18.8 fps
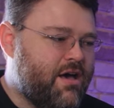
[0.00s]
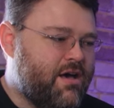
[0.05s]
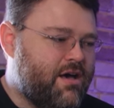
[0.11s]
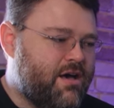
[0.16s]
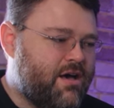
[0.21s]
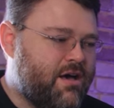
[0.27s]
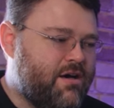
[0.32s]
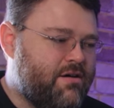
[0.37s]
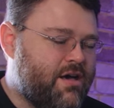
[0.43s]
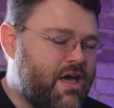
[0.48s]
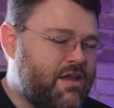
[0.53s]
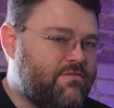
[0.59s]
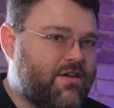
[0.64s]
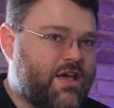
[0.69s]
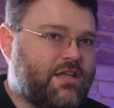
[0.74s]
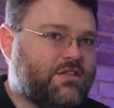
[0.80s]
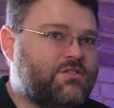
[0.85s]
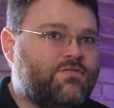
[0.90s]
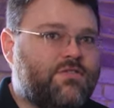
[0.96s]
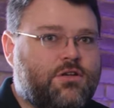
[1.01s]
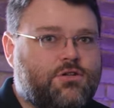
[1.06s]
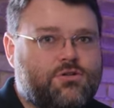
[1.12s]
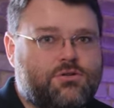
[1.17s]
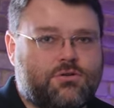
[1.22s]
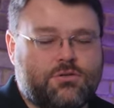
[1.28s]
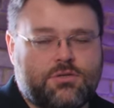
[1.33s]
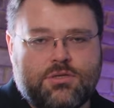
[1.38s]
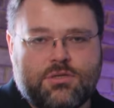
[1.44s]
uh, advanced
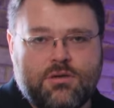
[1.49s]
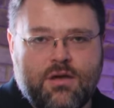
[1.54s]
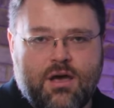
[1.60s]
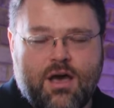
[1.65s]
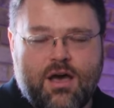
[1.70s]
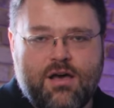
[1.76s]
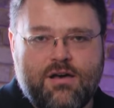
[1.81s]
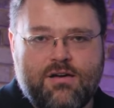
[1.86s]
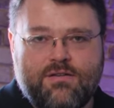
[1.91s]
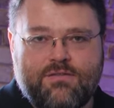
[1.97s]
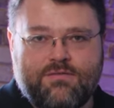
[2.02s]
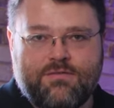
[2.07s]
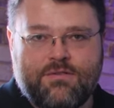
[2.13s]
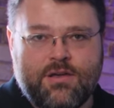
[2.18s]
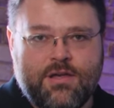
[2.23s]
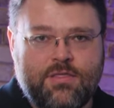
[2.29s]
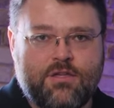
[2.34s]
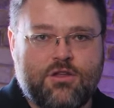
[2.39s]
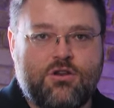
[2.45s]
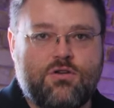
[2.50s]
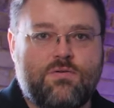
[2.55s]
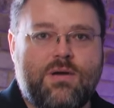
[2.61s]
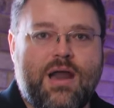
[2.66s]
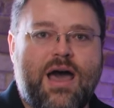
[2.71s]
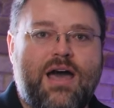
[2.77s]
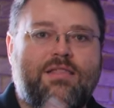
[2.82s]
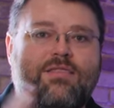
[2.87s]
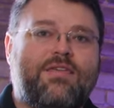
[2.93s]
features of the new
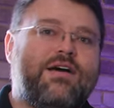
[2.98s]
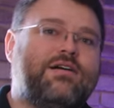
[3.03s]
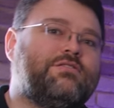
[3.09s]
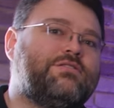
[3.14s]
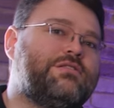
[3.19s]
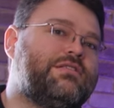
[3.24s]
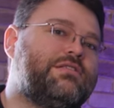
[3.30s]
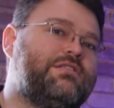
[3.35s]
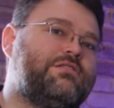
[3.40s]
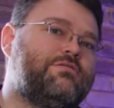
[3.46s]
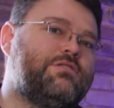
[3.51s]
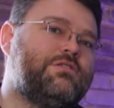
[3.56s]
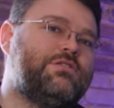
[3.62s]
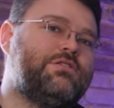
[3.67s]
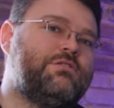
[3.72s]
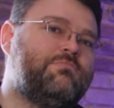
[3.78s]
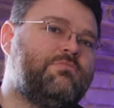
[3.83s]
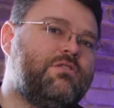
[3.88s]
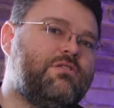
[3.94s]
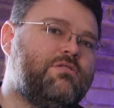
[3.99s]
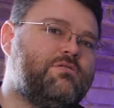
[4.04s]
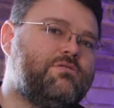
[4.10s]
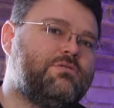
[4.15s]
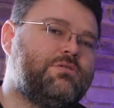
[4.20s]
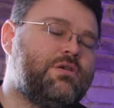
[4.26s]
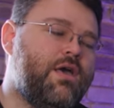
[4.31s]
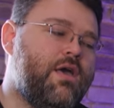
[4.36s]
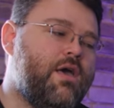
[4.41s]
9000 series
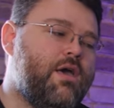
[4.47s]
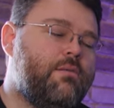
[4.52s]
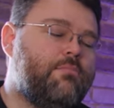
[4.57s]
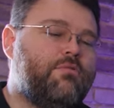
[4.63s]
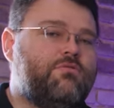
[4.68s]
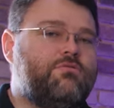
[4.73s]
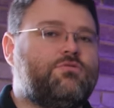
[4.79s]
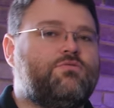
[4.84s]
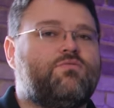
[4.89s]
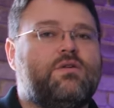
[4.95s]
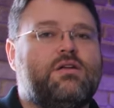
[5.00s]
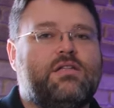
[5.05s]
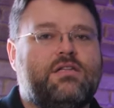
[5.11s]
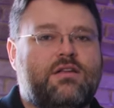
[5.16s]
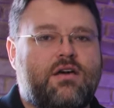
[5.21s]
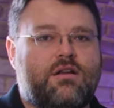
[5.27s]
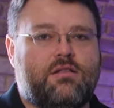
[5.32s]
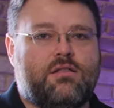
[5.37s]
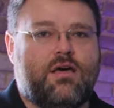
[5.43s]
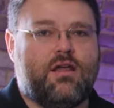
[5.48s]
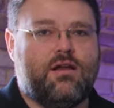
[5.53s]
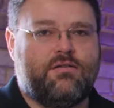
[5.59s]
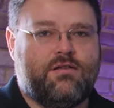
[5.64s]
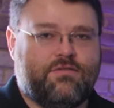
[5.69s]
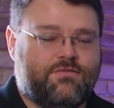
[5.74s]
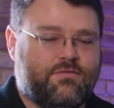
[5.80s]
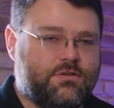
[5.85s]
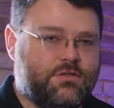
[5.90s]
CPUs, but there's really not a lot of
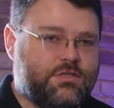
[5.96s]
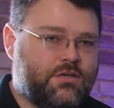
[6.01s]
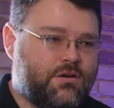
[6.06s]
difference.